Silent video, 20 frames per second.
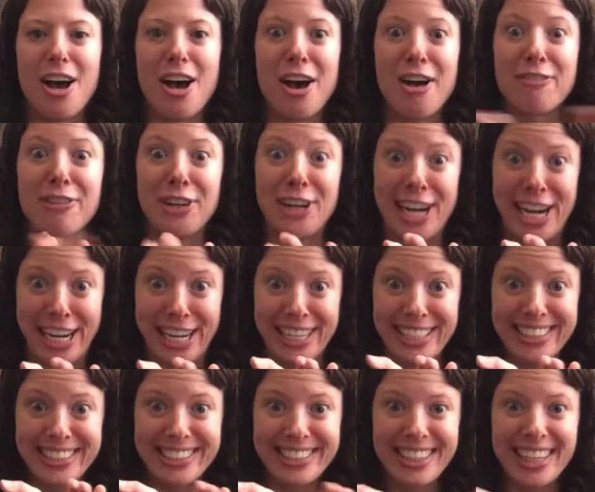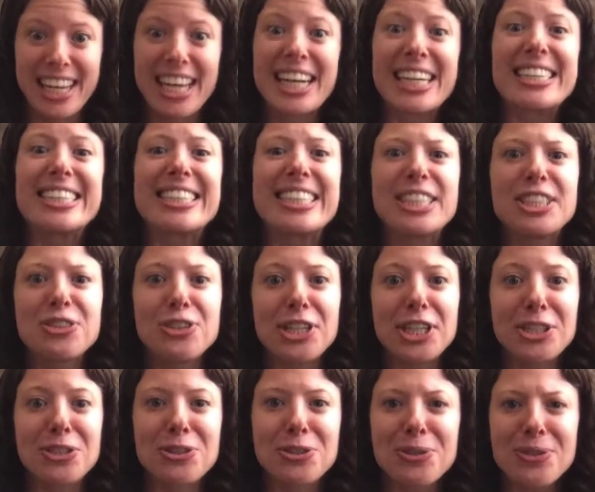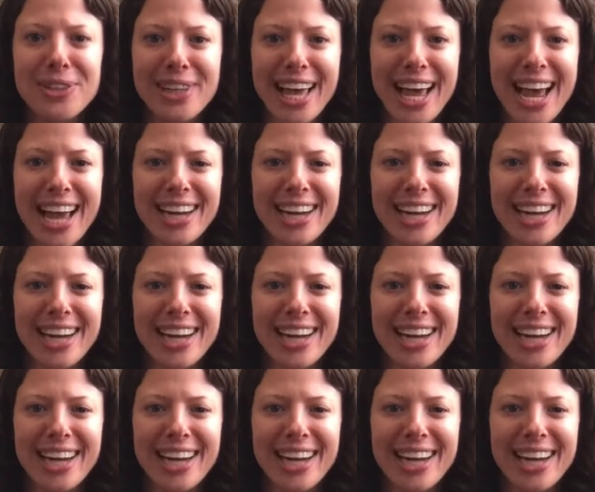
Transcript: of your hands, because seals really do that.